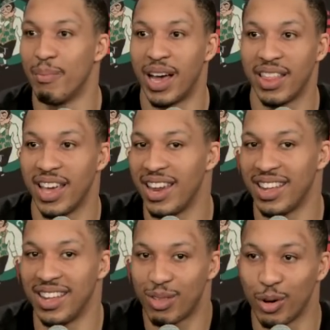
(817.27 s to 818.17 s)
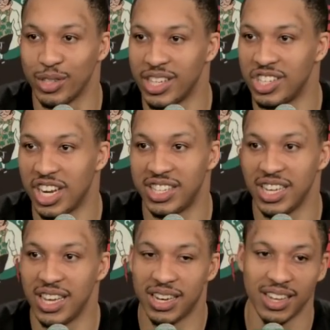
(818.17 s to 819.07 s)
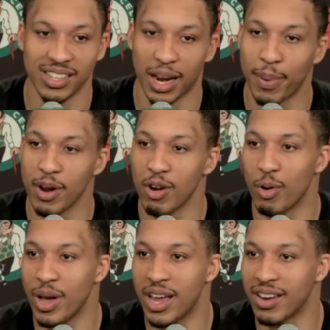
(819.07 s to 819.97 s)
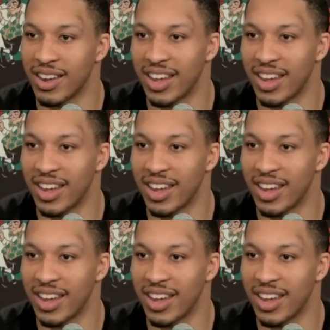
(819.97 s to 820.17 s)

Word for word: By then, he throws it to JT. He does like a pirouette